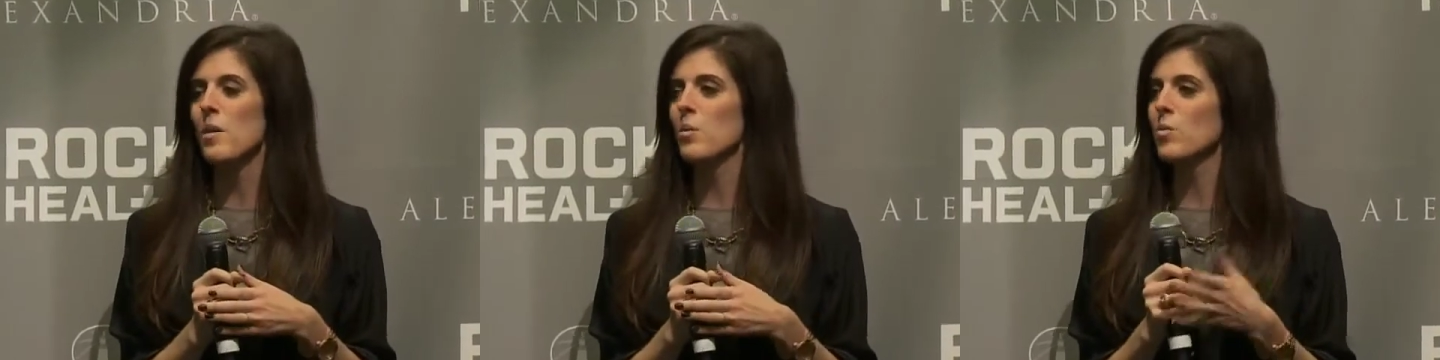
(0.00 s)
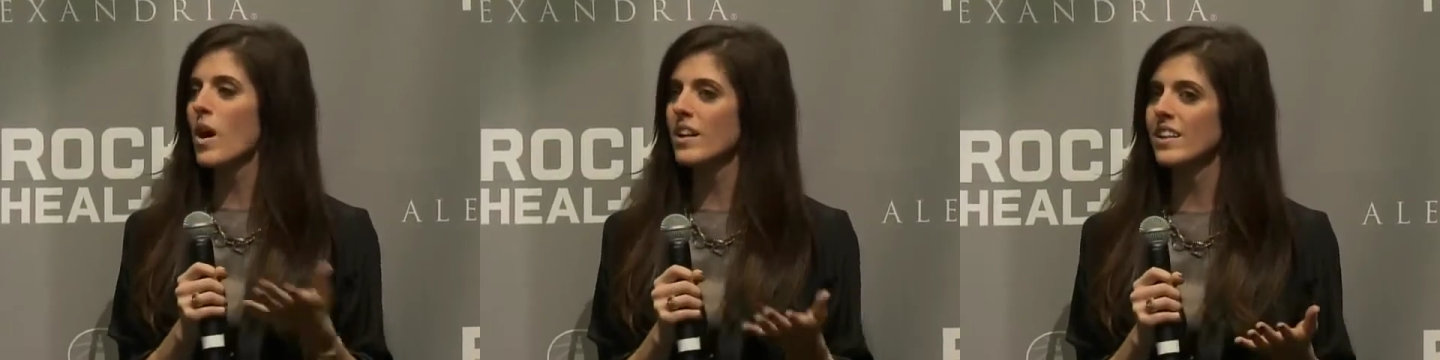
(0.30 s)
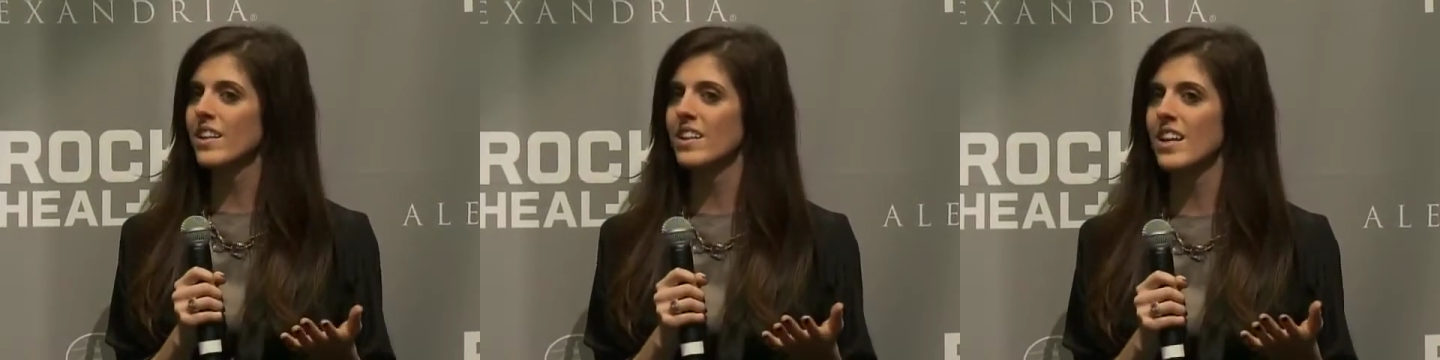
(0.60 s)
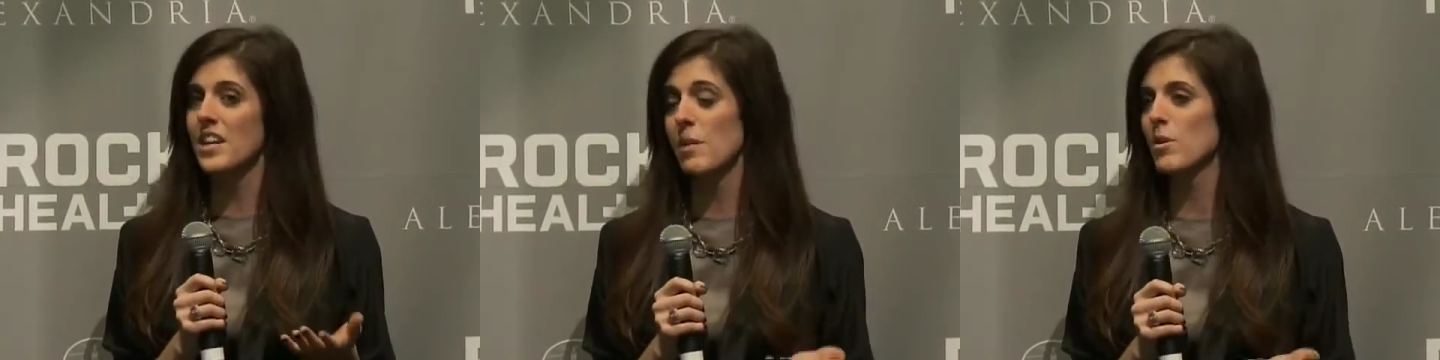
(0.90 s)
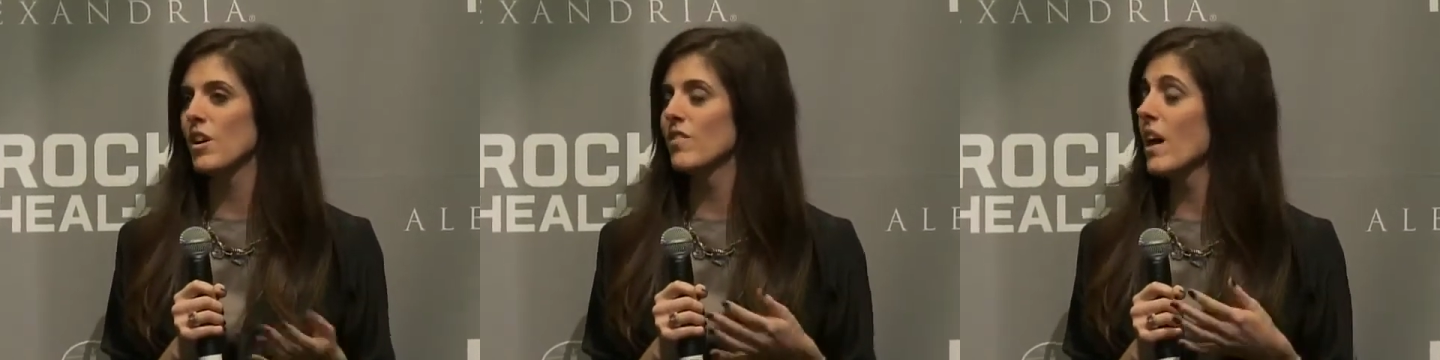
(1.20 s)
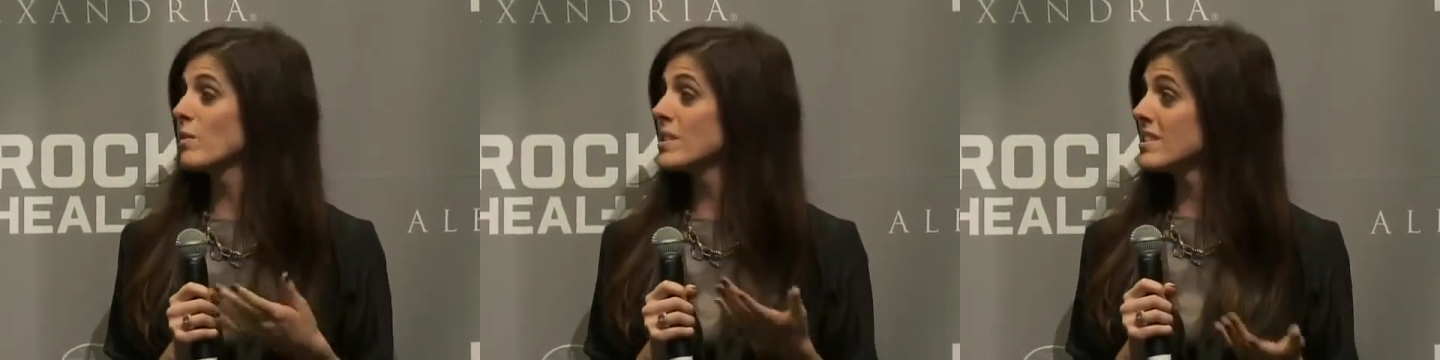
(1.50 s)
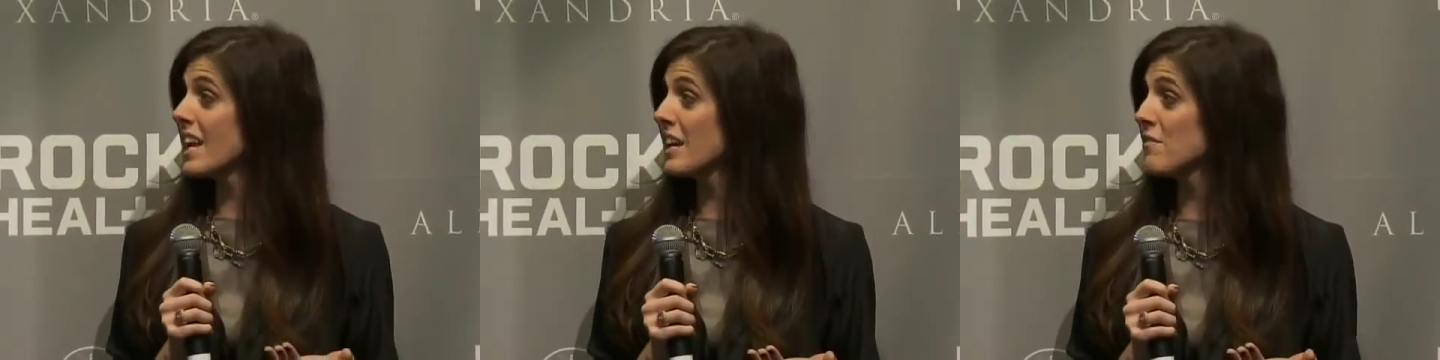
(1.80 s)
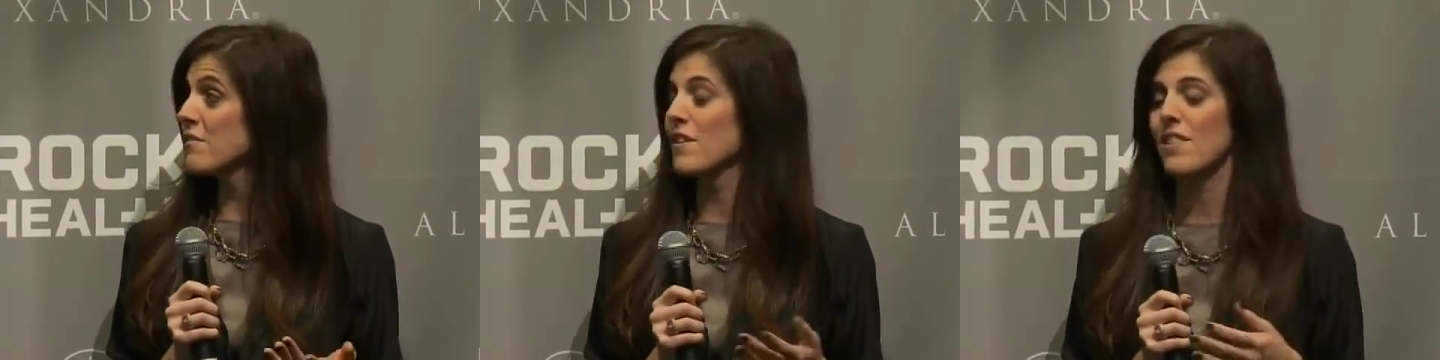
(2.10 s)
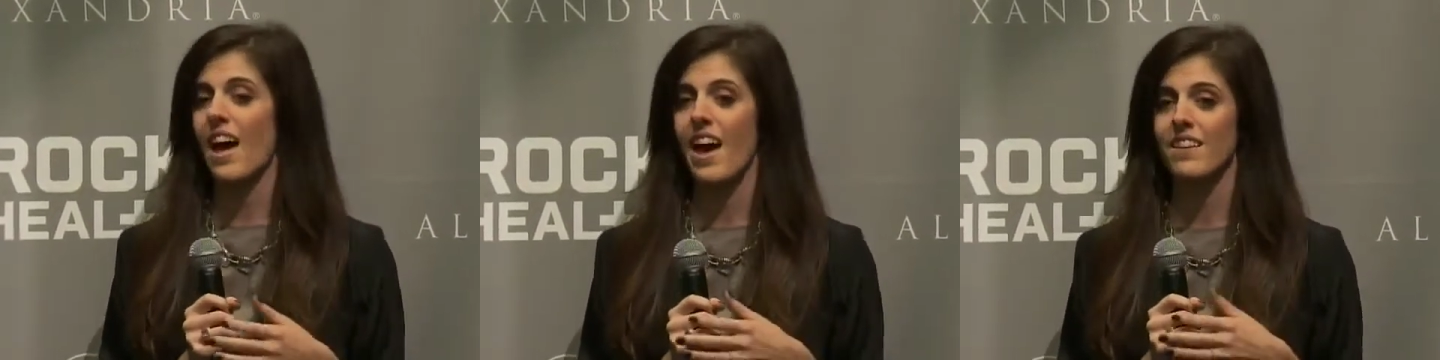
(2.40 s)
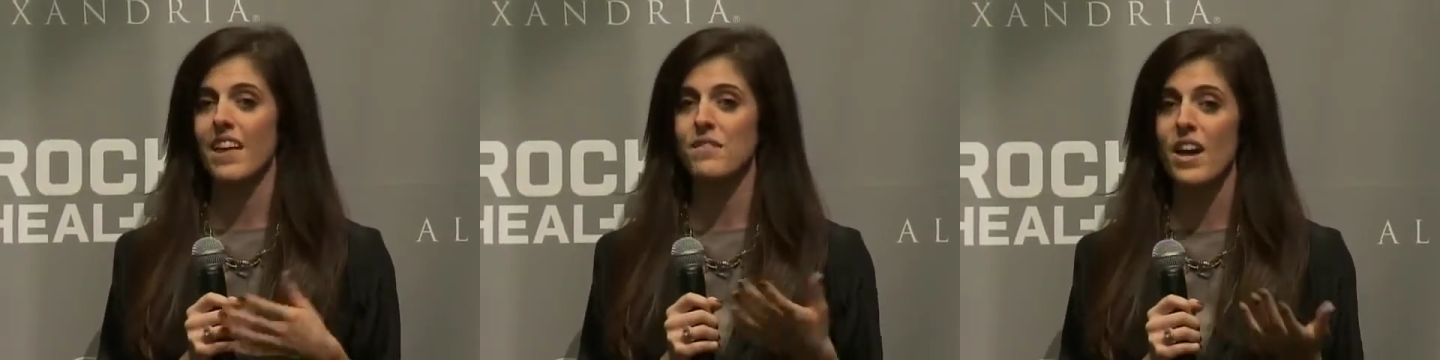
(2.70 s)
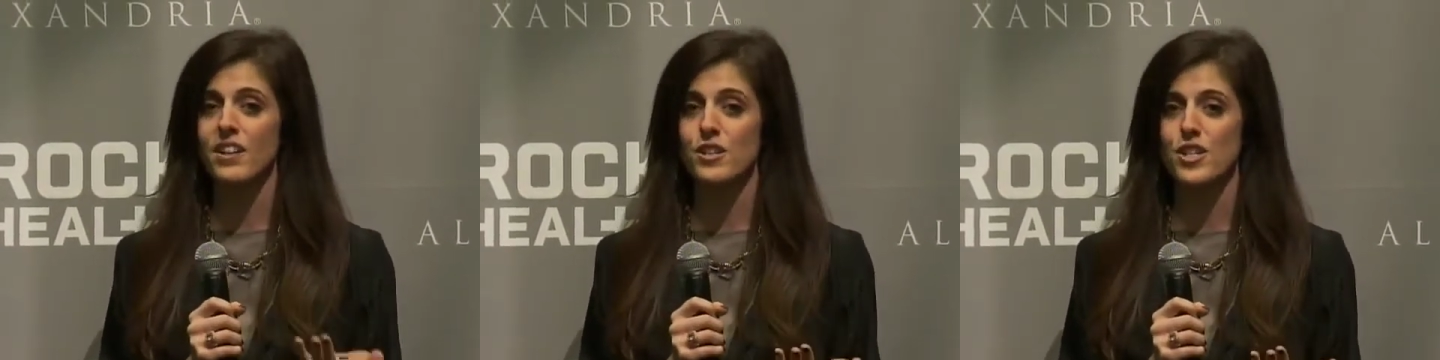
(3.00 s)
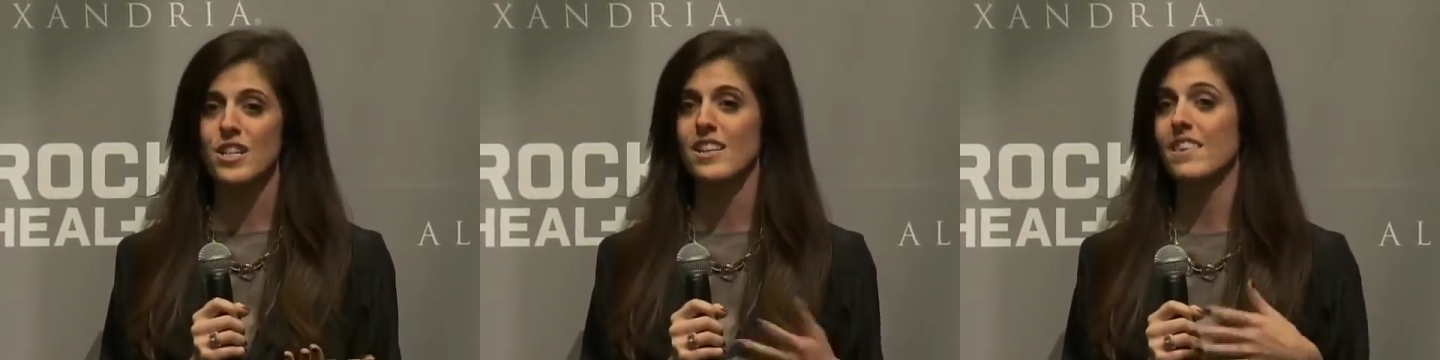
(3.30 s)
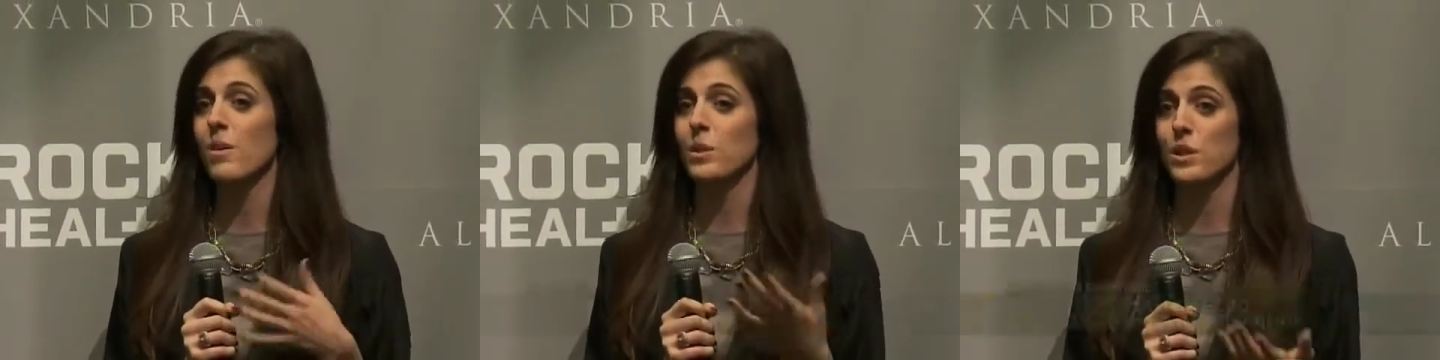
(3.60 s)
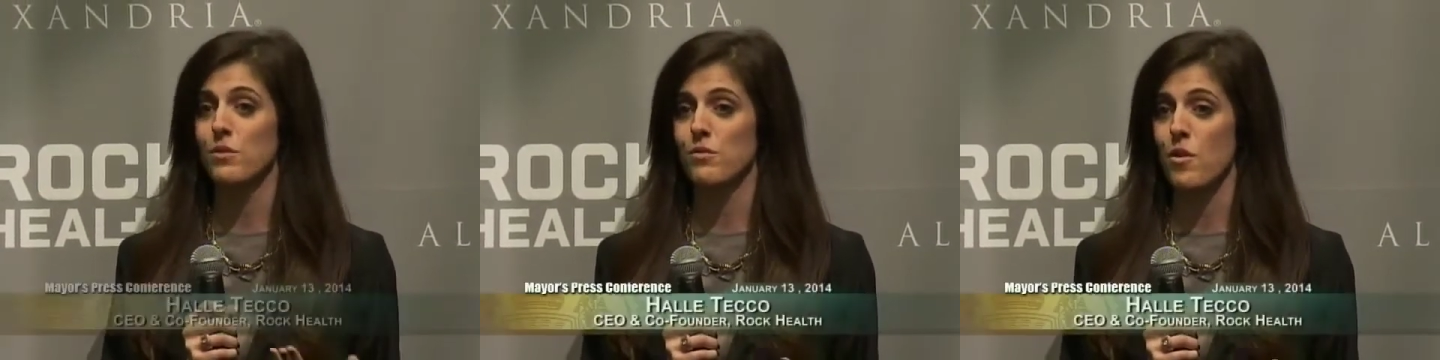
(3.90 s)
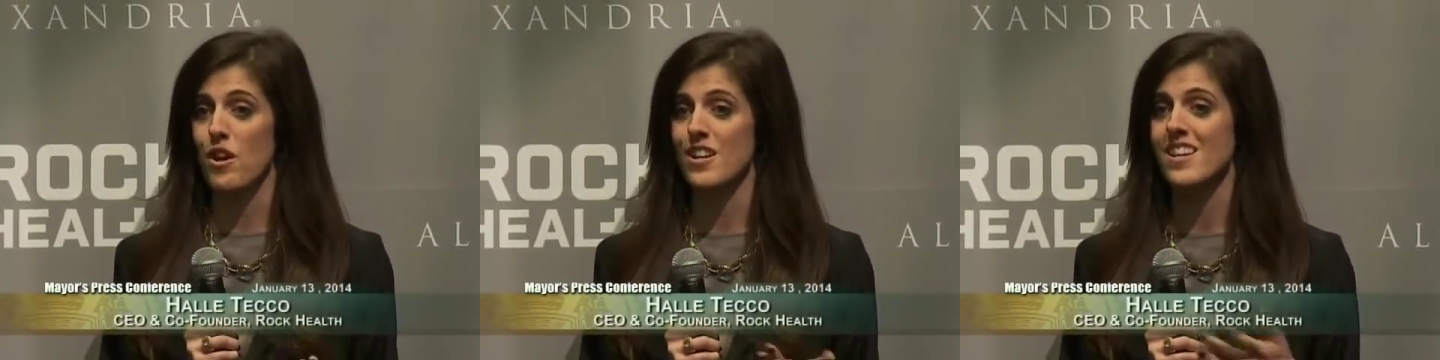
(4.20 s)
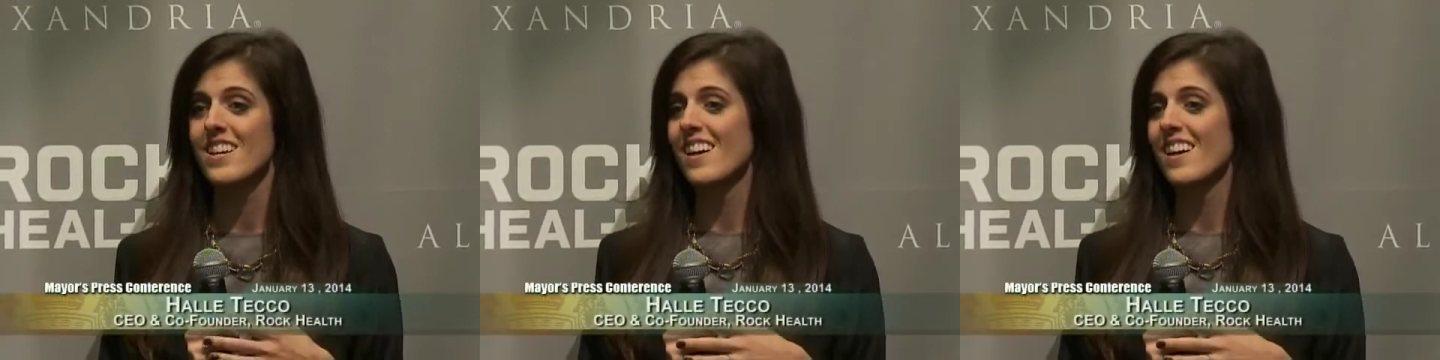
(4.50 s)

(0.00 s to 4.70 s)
We wanted a neighborhood that was safe, that had a lot of energy, and that we could afford.